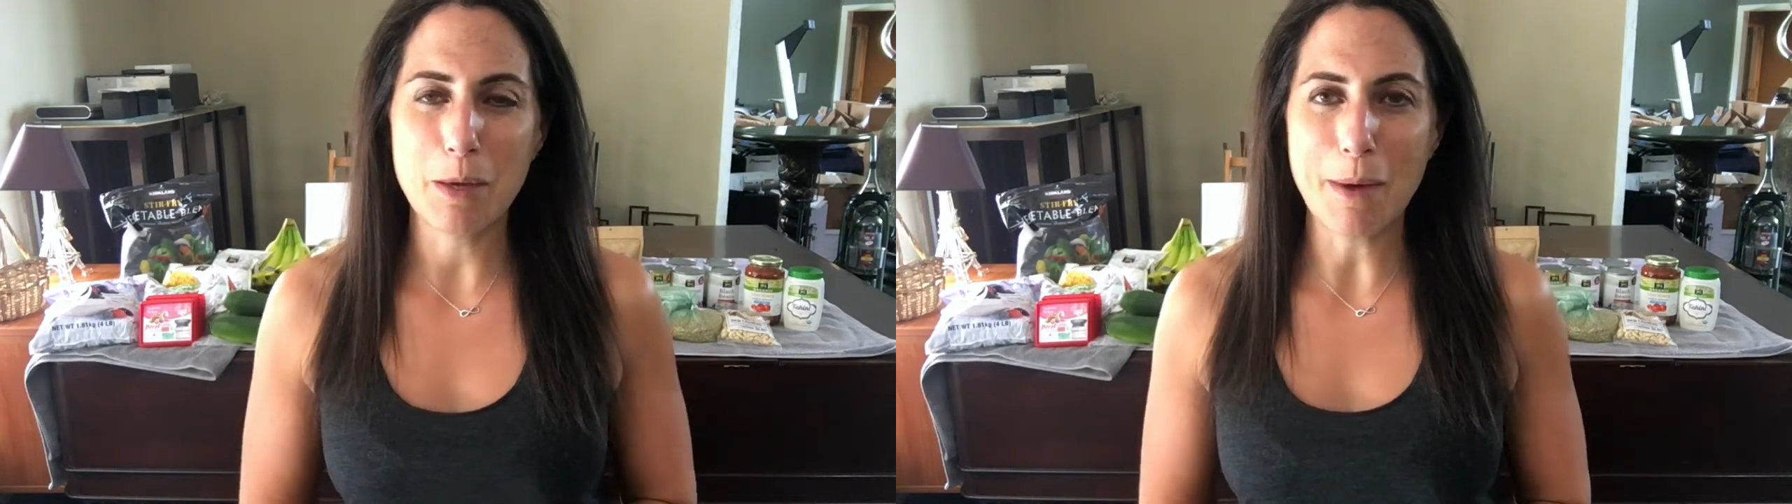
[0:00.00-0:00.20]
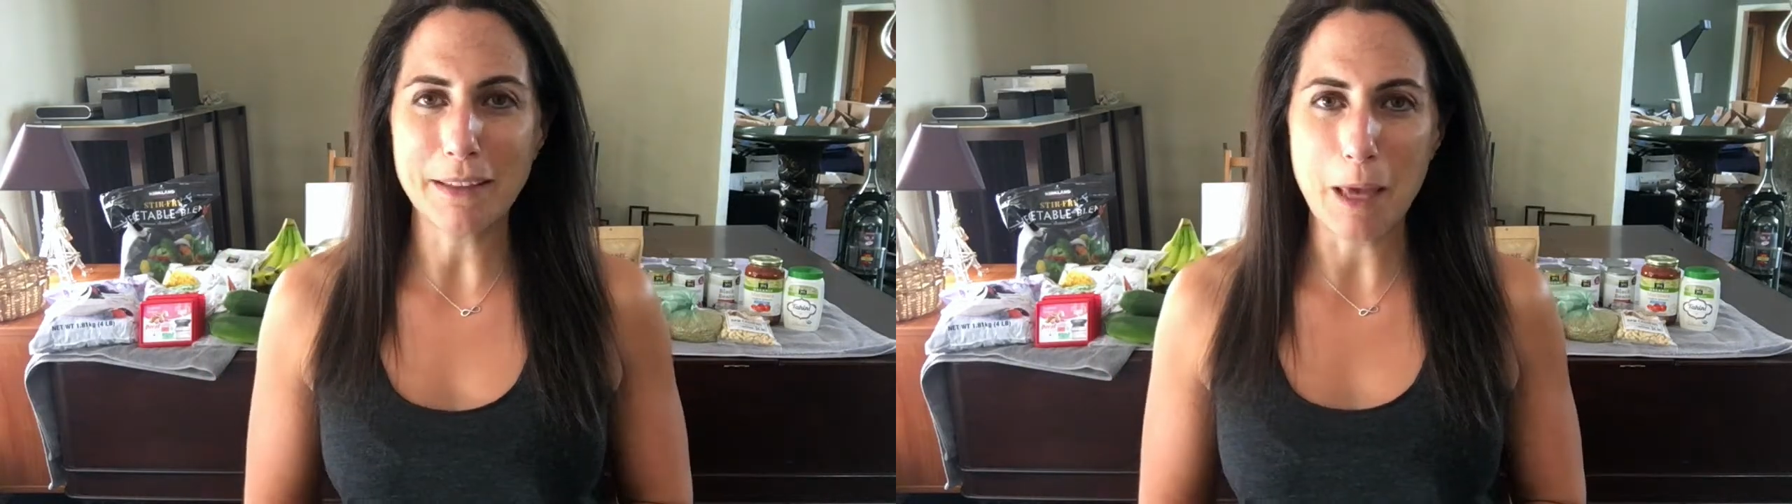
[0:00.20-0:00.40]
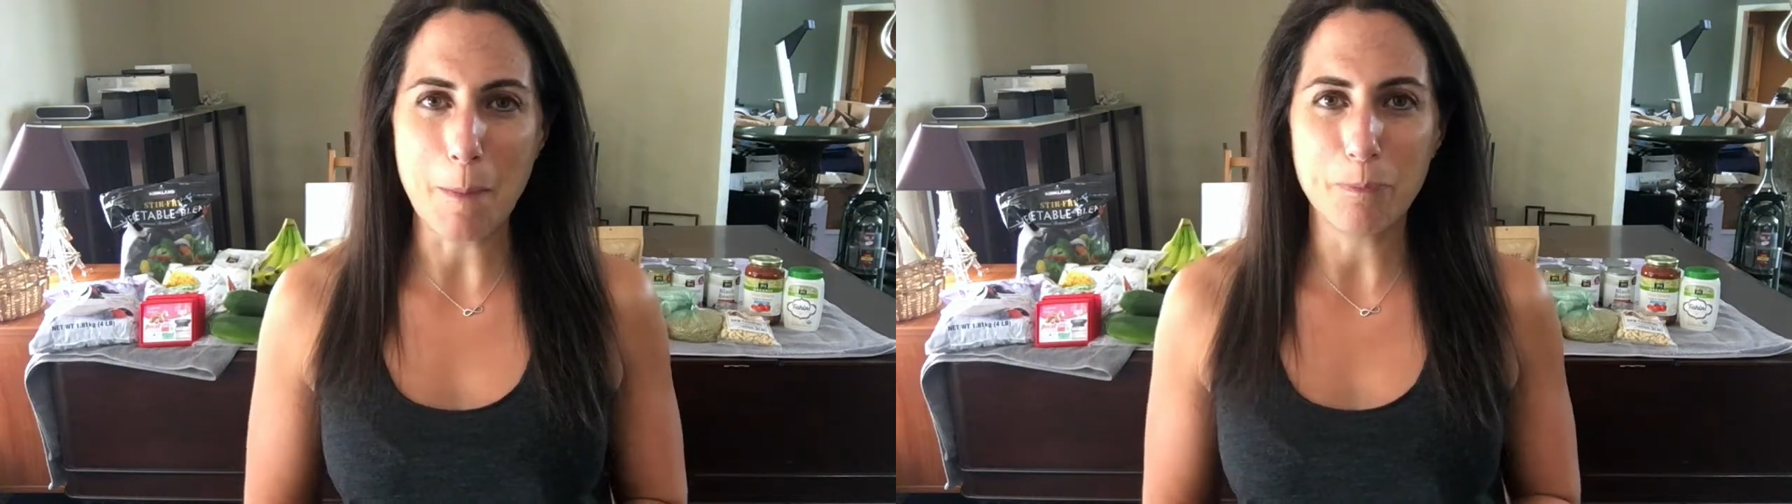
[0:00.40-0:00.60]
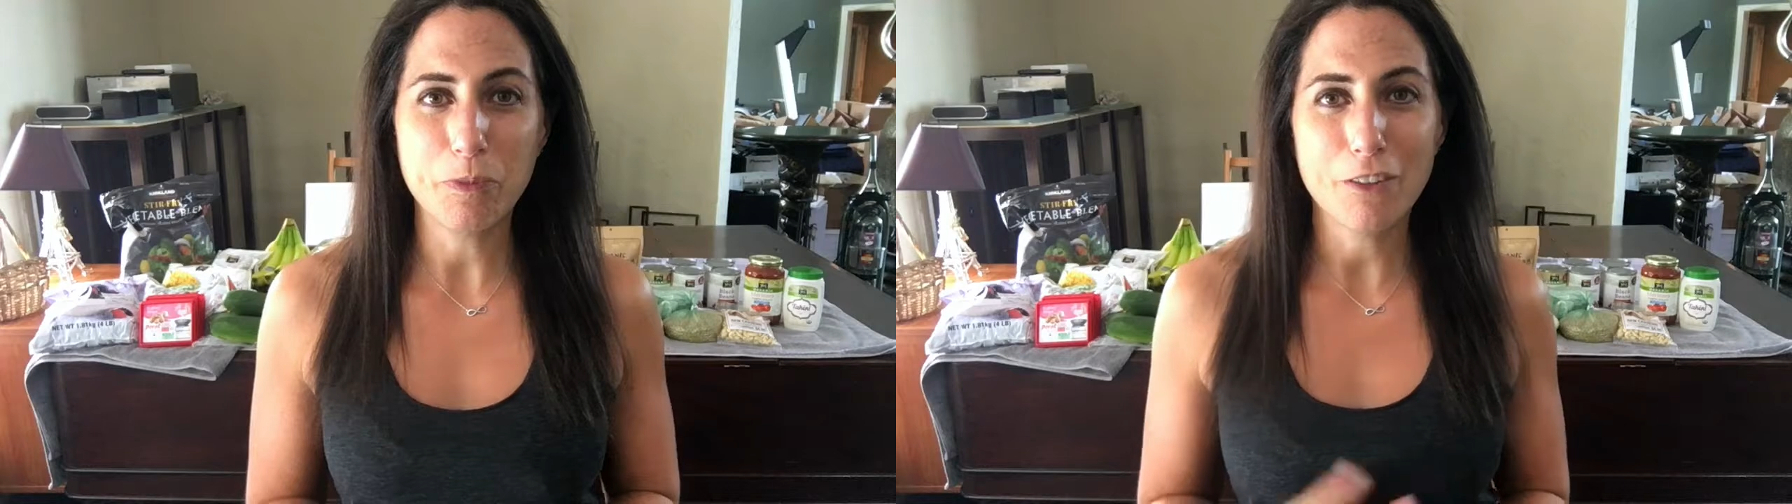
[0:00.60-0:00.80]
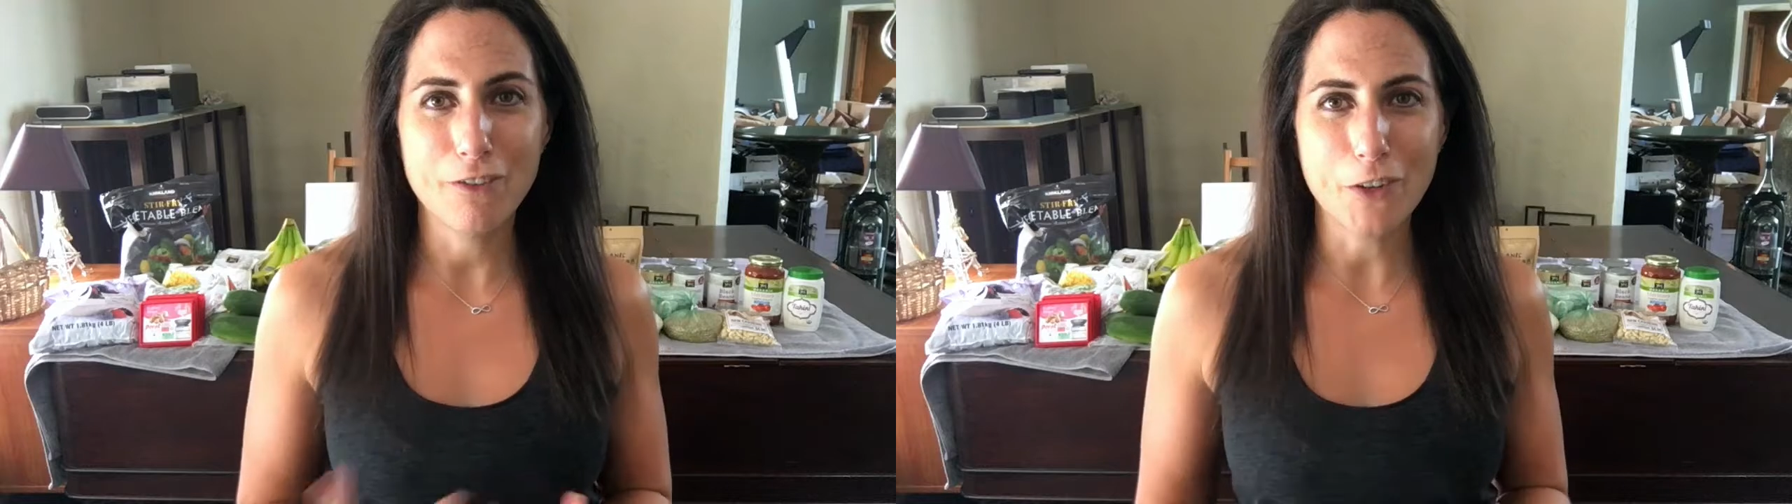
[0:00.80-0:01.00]
about them
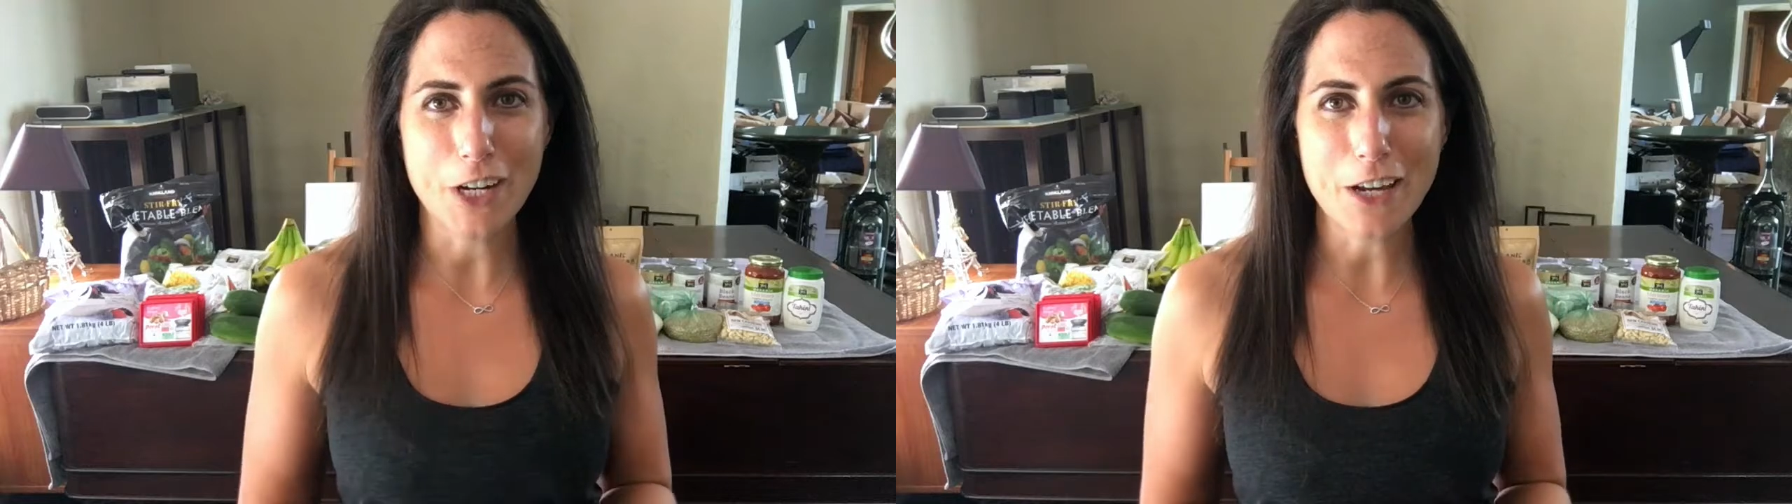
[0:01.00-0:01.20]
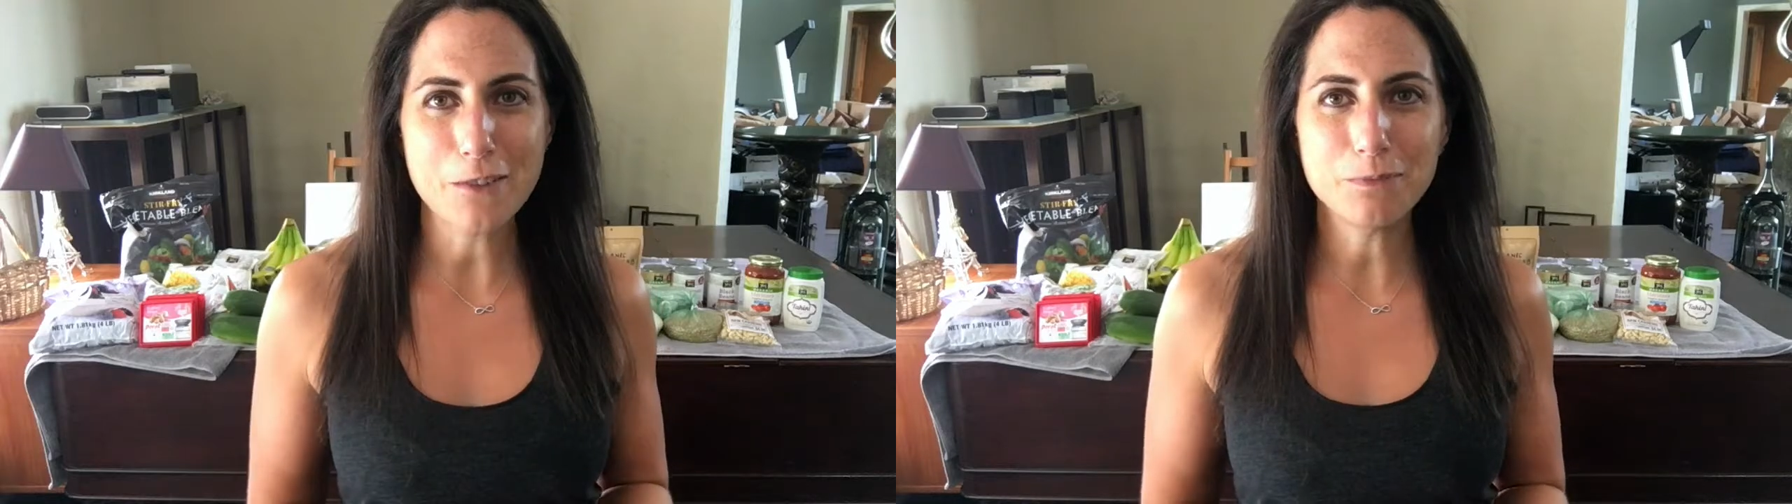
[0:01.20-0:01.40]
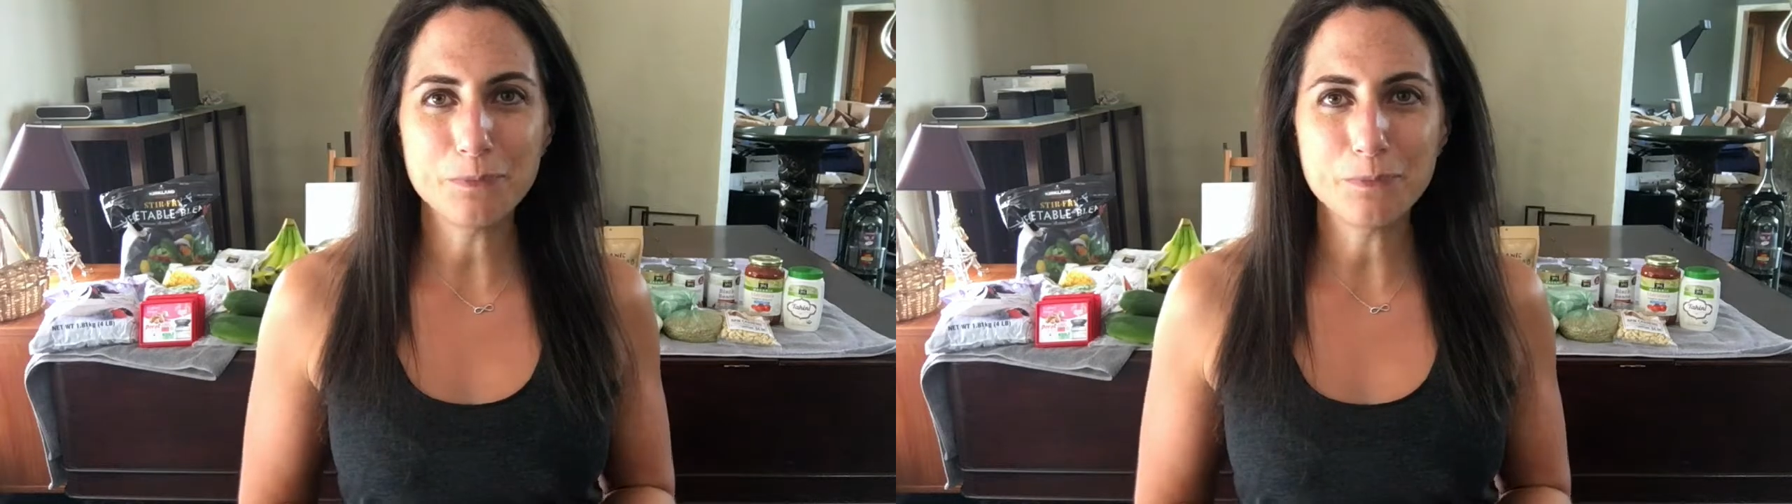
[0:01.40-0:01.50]
for you.